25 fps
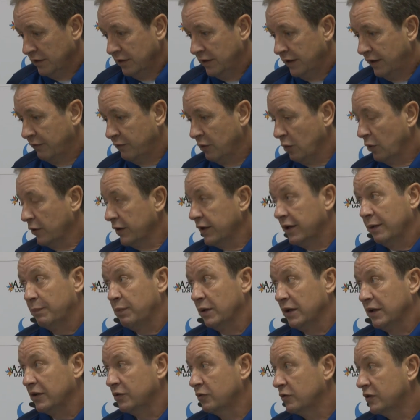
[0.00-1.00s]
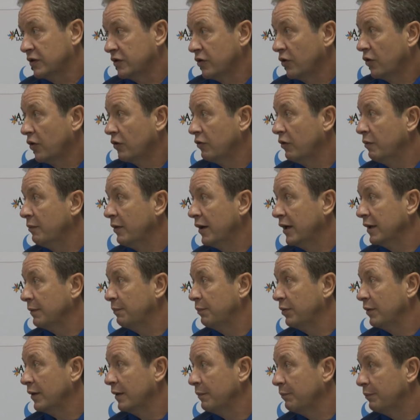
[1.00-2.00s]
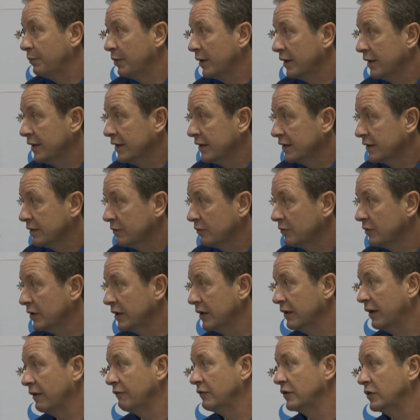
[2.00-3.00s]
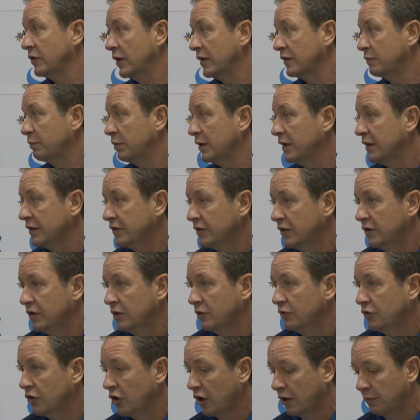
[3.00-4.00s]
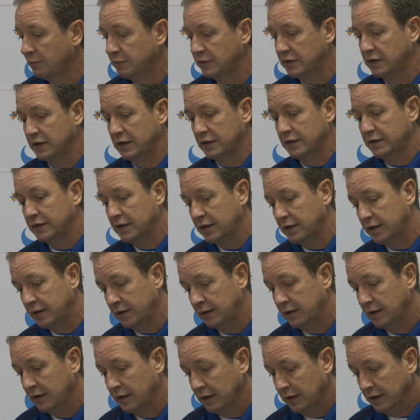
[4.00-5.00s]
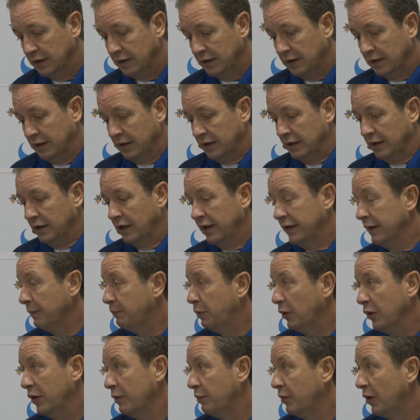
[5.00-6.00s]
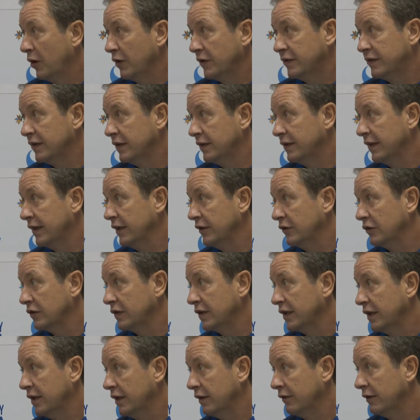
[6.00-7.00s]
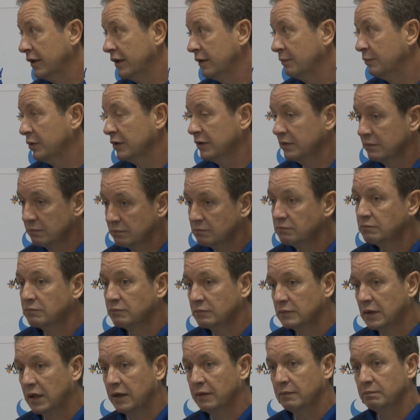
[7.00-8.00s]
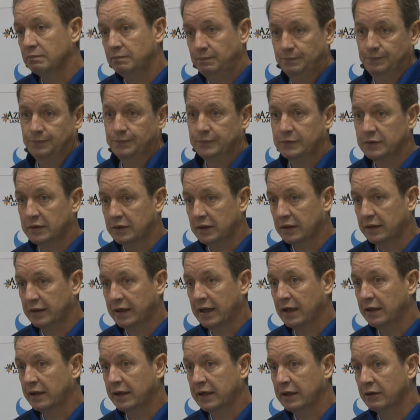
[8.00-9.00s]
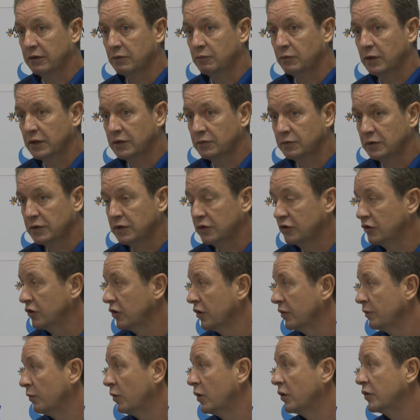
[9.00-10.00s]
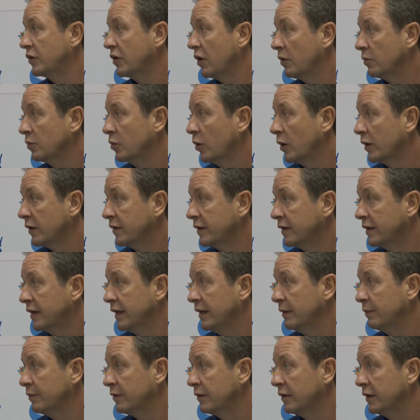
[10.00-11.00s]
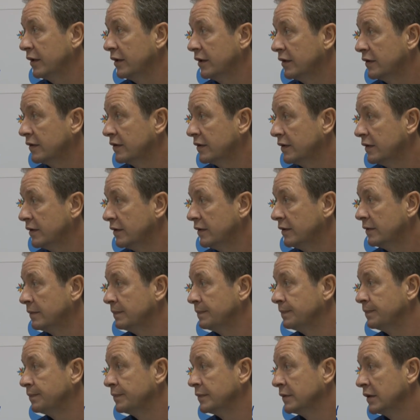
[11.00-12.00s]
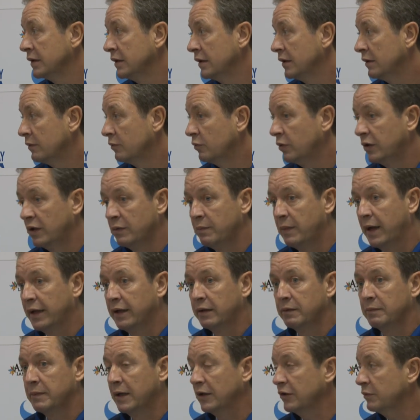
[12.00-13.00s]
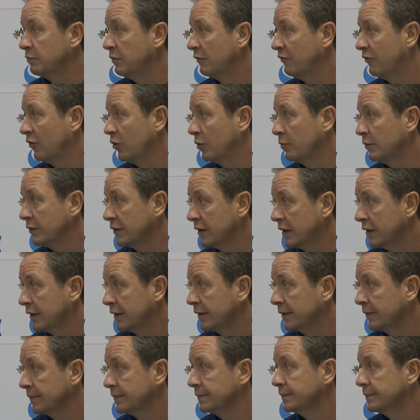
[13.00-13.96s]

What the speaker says: every one of their players was taller than my players, and you're having to ask players to do jobs that, and they put the ball into the dangerous area, but. Again, Kieran Westwood has shown what a top quality keeper he is, with a man of the match performance, I think.